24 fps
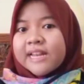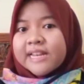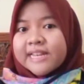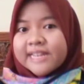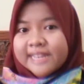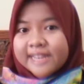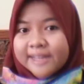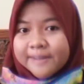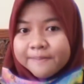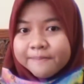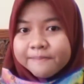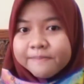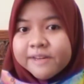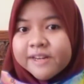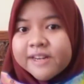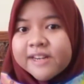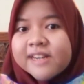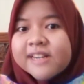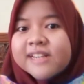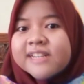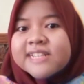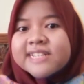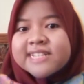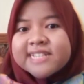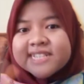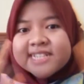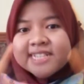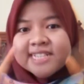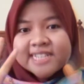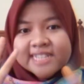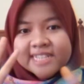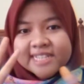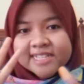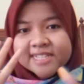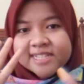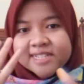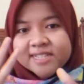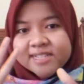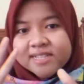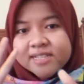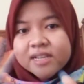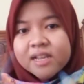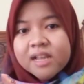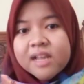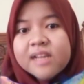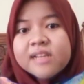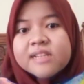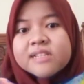Number 6.
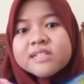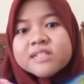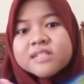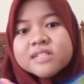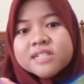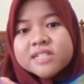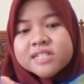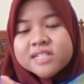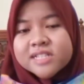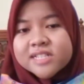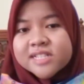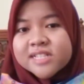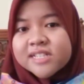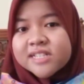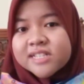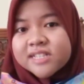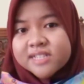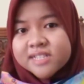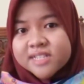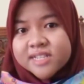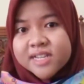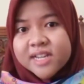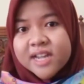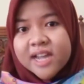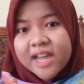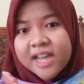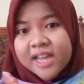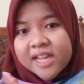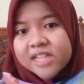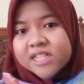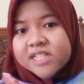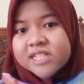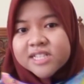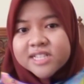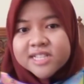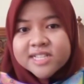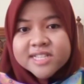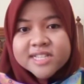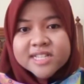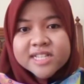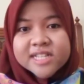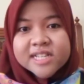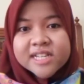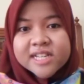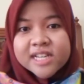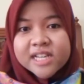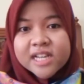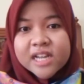She nods her head, she is
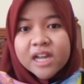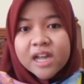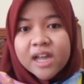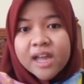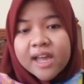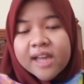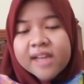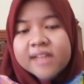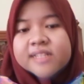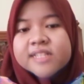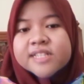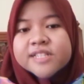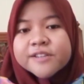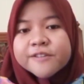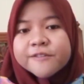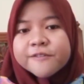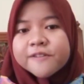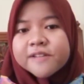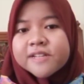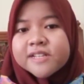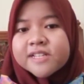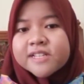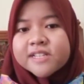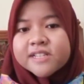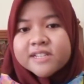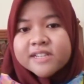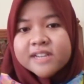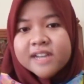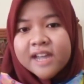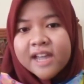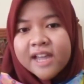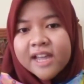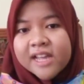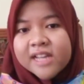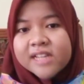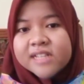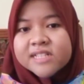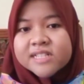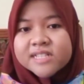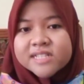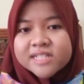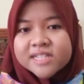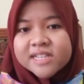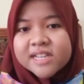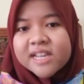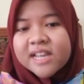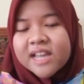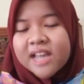nodding her head, she will nod her head,
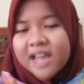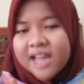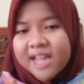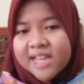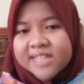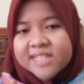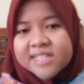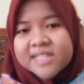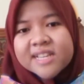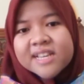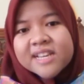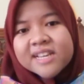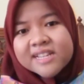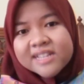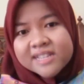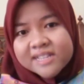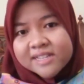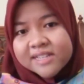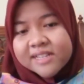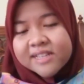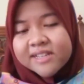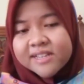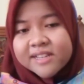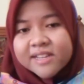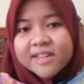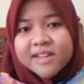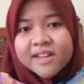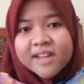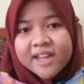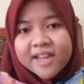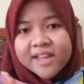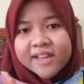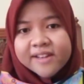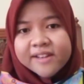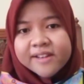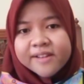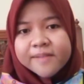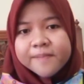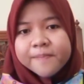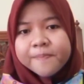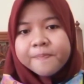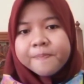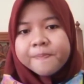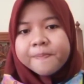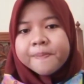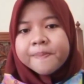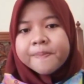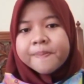she has nodded her head.
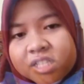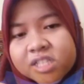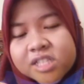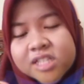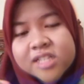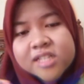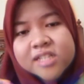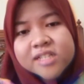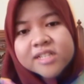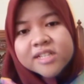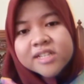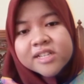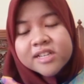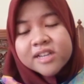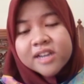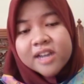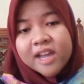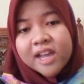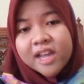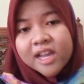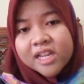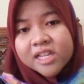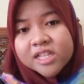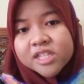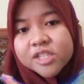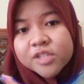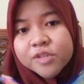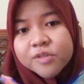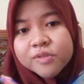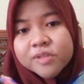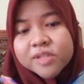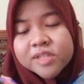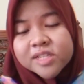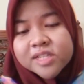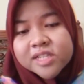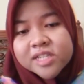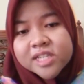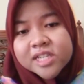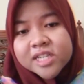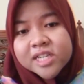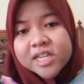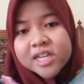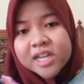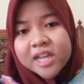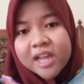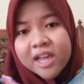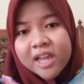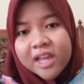She nodded her head, she was nodding
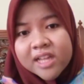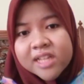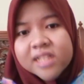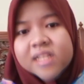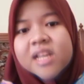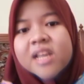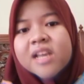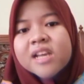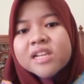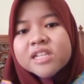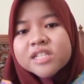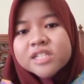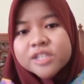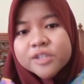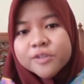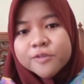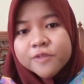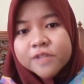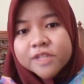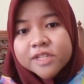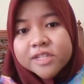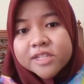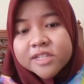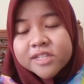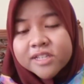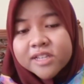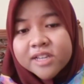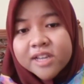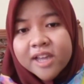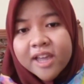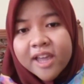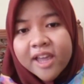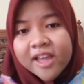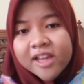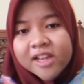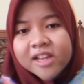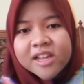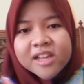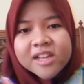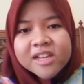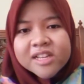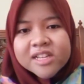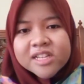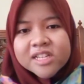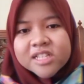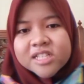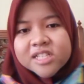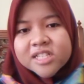her head, she would nod her head,
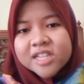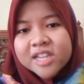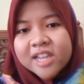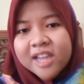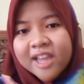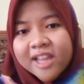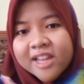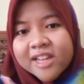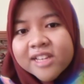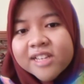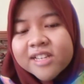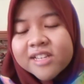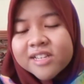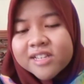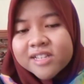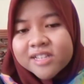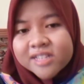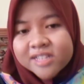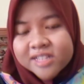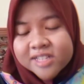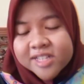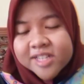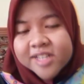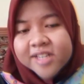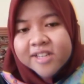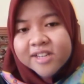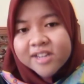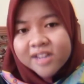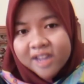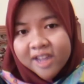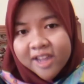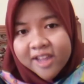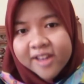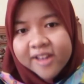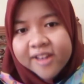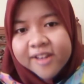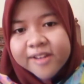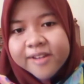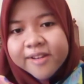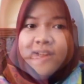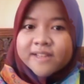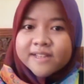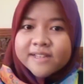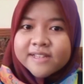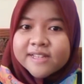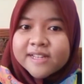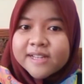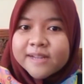she had nodded her head.
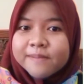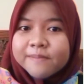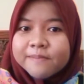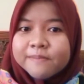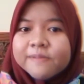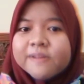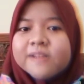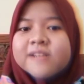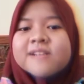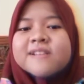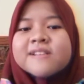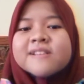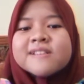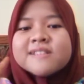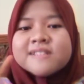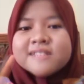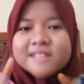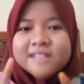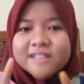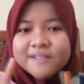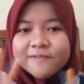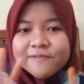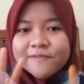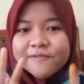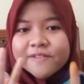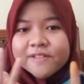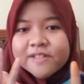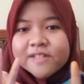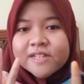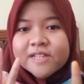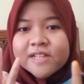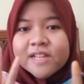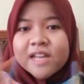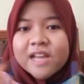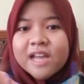Number 7.